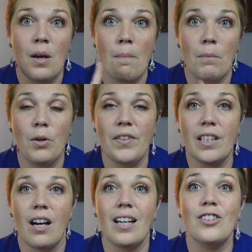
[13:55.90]
Moving
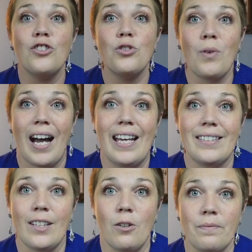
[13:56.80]
on to
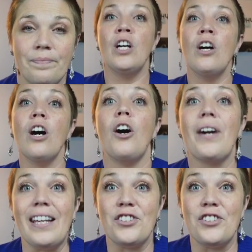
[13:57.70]
ISO. Okay,